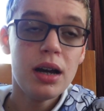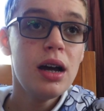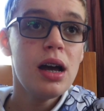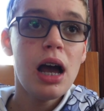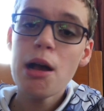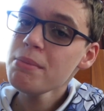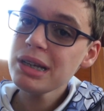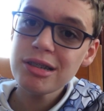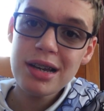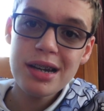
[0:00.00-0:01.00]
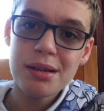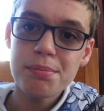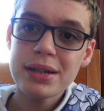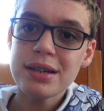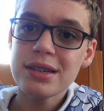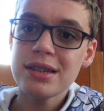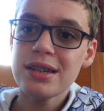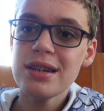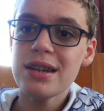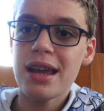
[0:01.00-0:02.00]
I'm excited because it's
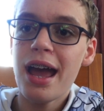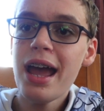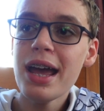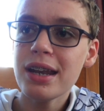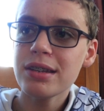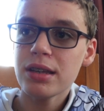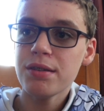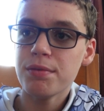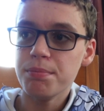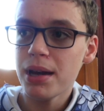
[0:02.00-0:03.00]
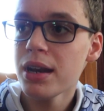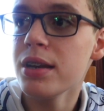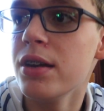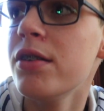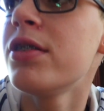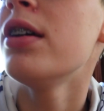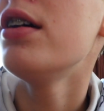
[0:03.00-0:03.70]
Sunday, and the even better news,